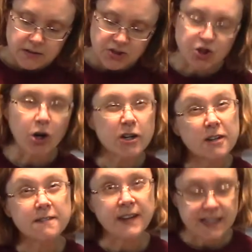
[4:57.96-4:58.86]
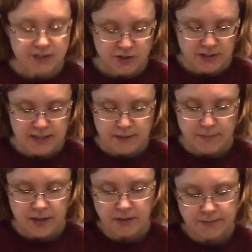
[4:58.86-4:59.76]
darker faster than the
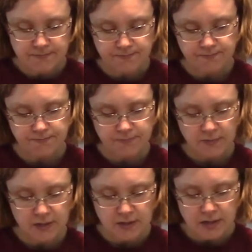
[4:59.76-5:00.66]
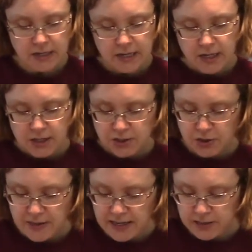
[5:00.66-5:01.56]
middle. So
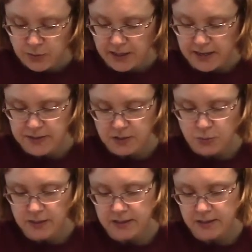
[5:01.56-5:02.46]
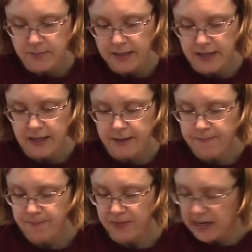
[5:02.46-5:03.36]
that's why on this recipe
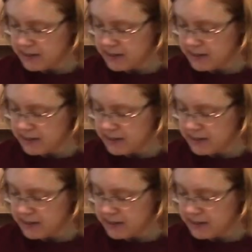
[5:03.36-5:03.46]
I